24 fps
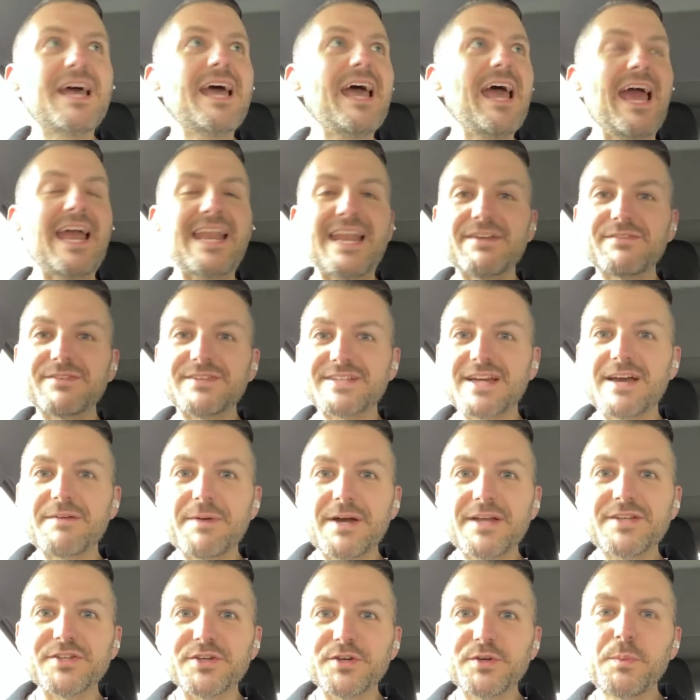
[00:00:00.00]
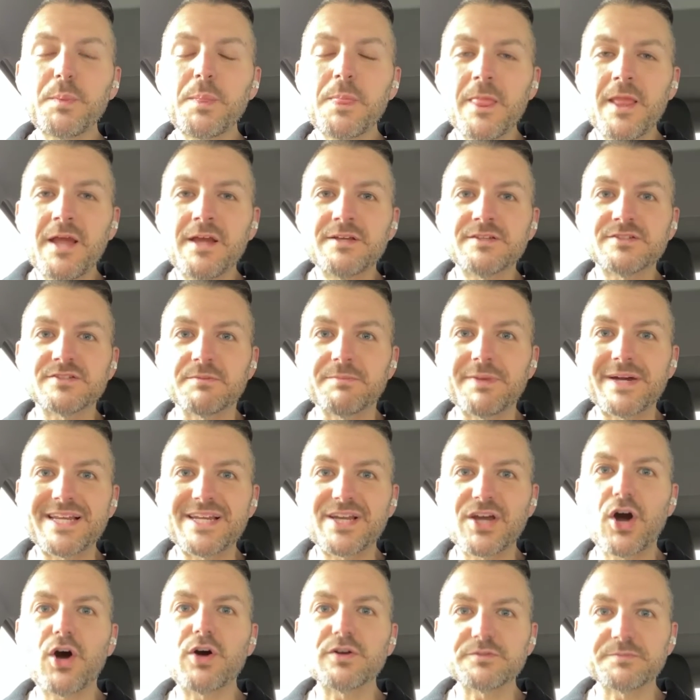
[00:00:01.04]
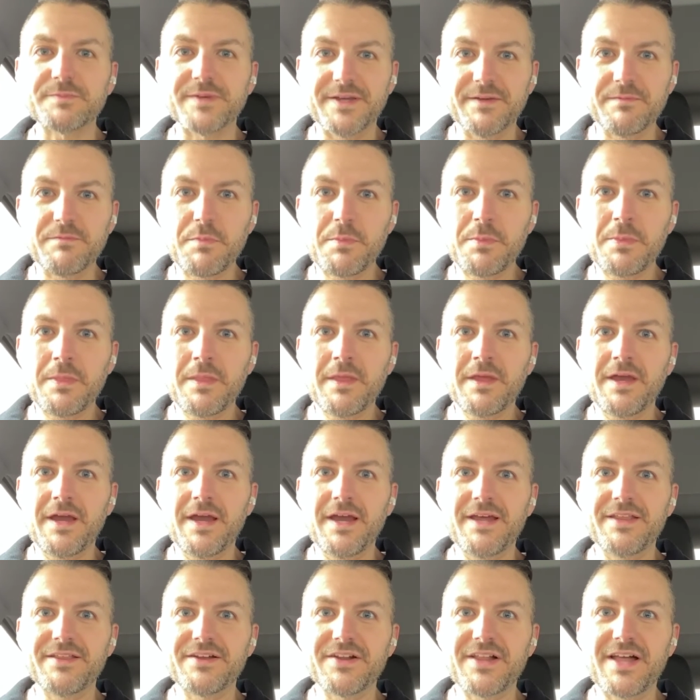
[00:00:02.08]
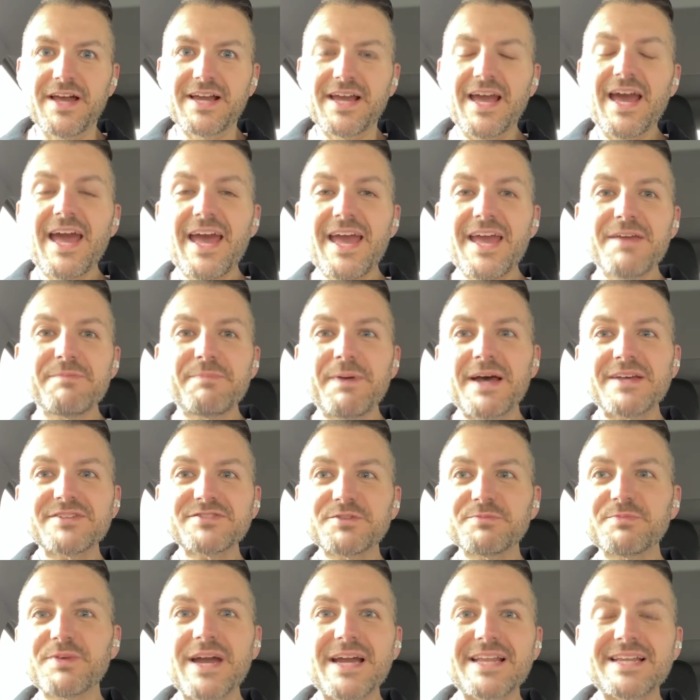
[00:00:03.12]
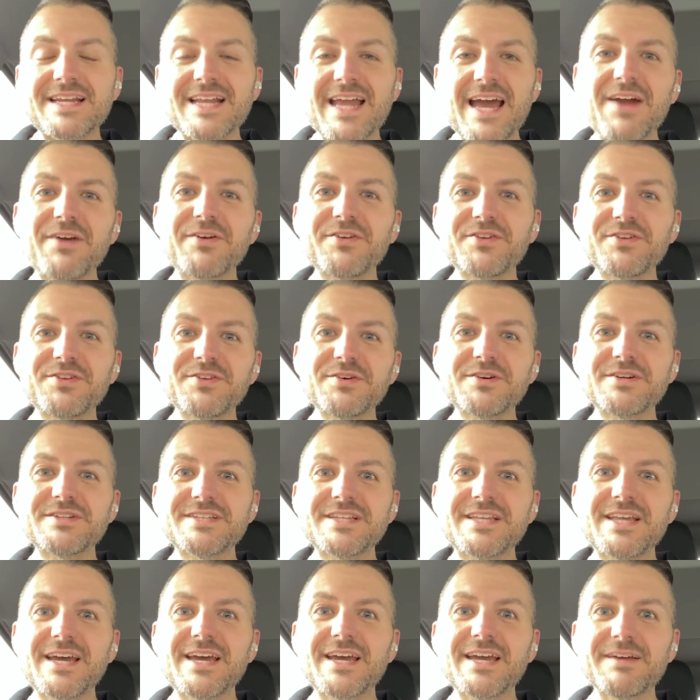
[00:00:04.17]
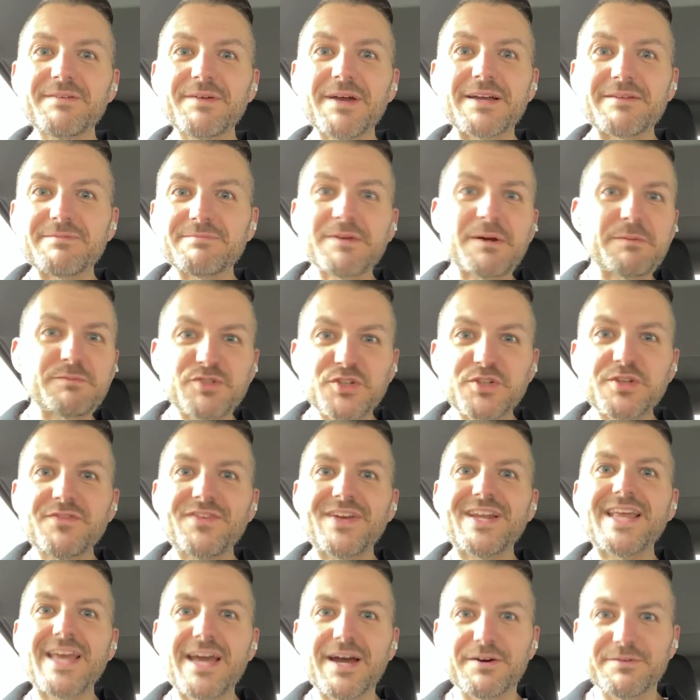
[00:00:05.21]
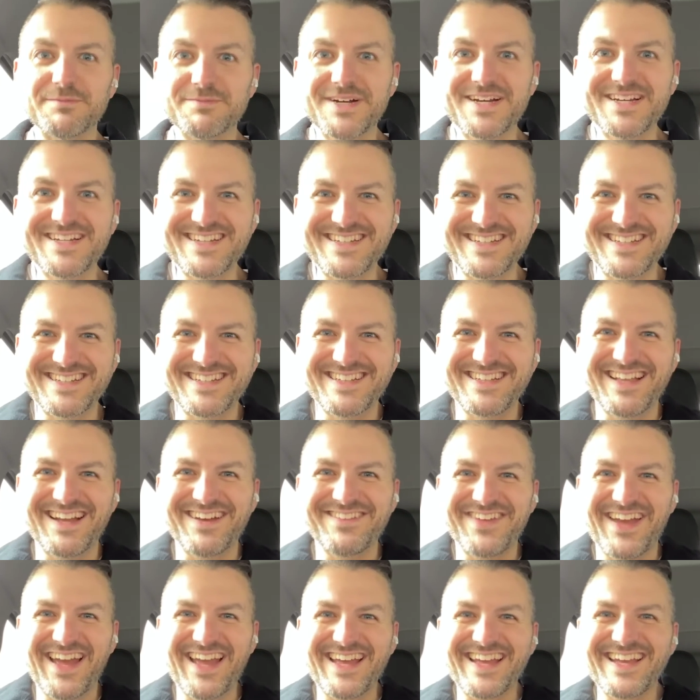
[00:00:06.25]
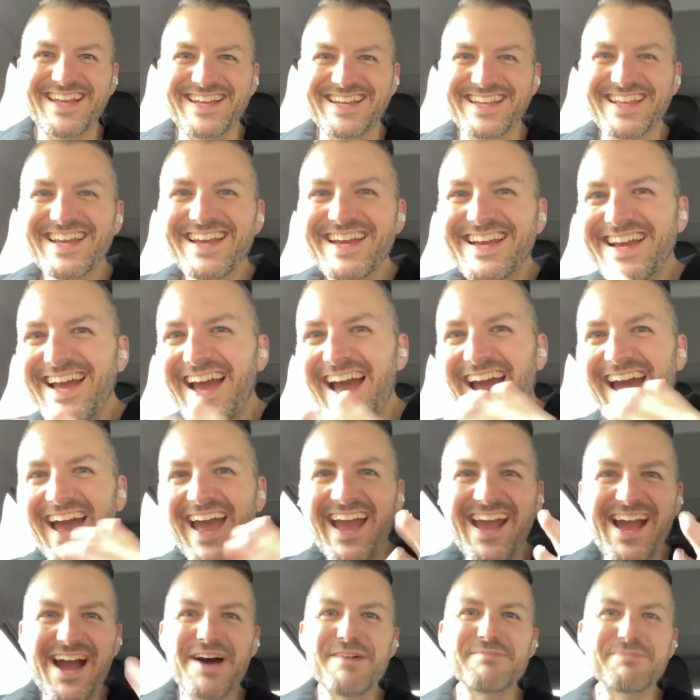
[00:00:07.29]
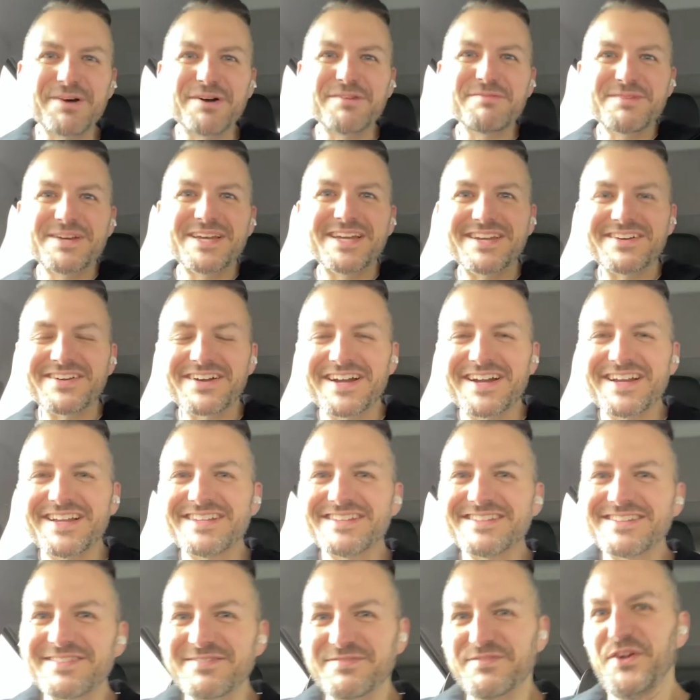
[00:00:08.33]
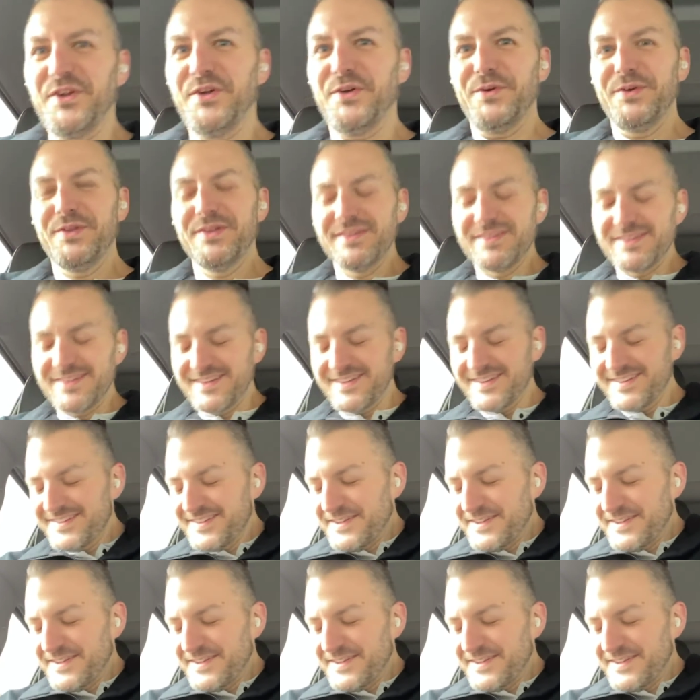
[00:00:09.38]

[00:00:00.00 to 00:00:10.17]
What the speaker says: and every time I do, somebody calls me and they're like, "Hey, Pastor Brandon, how are you doing today?" I'm like, "I'm shooting a video." I'm hang up on me, right? Rude, you know.